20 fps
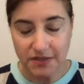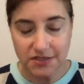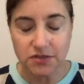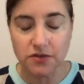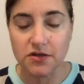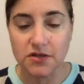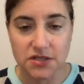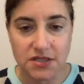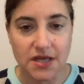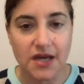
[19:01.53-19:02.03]
So
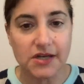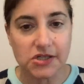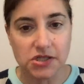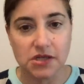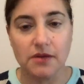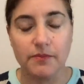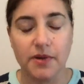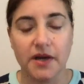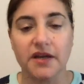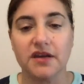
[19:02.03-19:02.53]
there's actually a
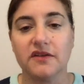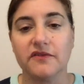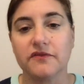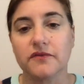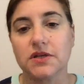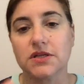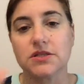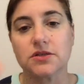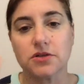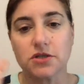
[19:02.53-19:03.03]
body of
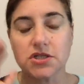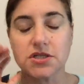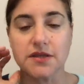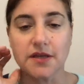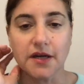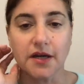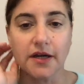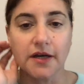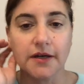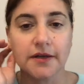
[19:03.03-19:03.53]
research
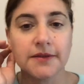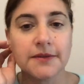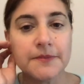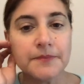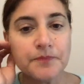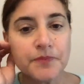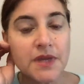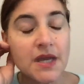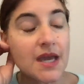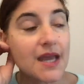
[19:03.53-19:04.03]
there.
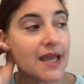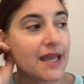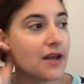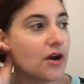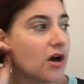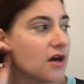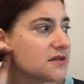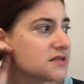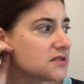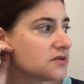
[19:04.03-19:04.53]
It
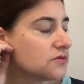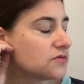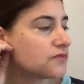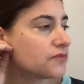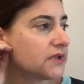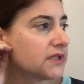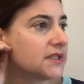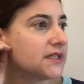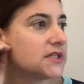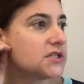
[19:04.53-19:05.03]
also
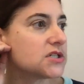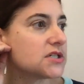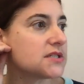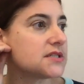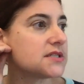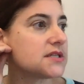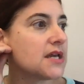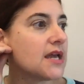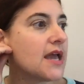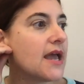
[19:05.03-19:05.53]
really
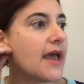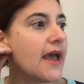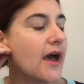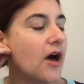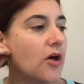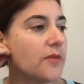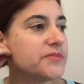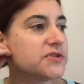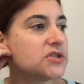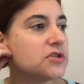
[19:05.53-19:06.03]
just
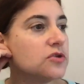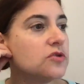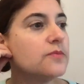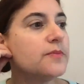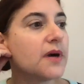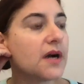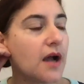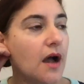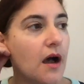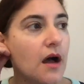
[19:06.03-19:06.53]
helps you
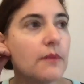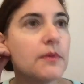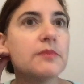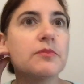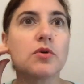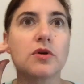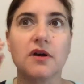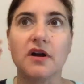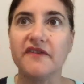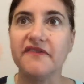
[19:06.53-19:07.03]
become a
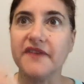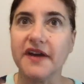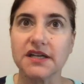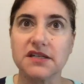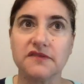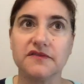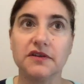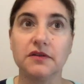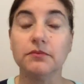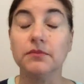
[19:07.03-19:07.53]
more effective
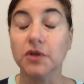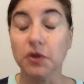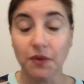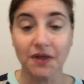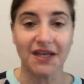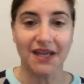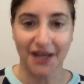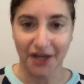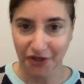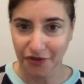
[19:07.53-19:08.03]

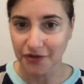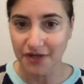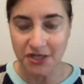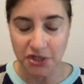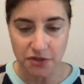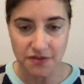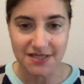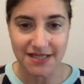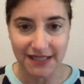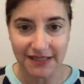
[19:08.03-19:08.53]
communicator in your
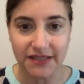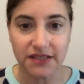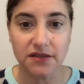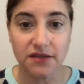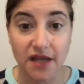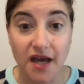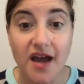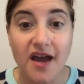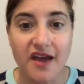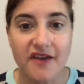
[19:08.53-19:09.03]
daily
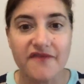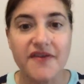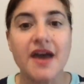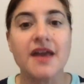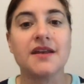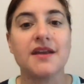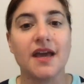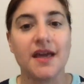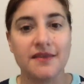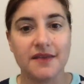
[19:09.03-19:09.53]
life,
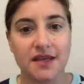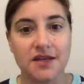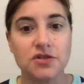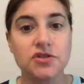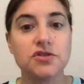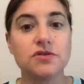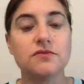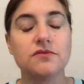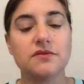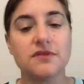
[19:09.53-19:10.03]
and then
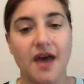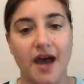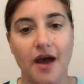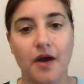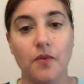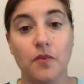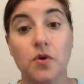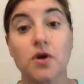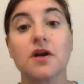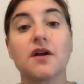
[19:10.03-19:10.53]
do that
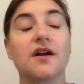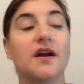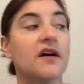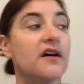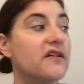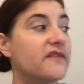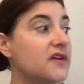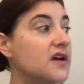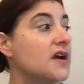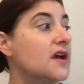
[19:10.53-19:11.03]
work of
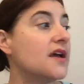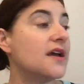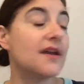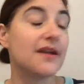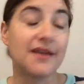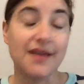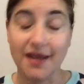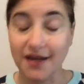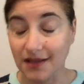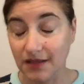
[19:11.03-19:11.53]

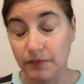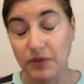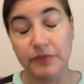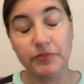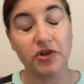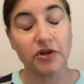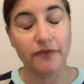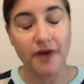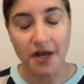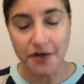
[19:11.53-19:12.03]
getting the people
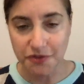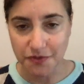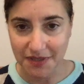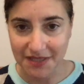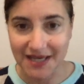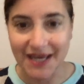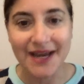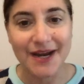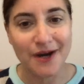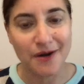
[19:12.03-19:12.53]
around you to
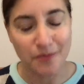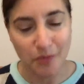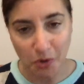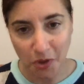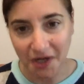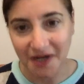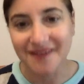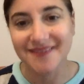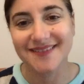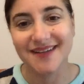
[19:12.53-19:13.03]
care
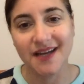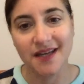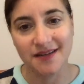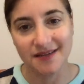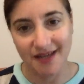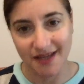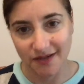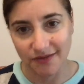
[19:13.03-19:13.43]
more and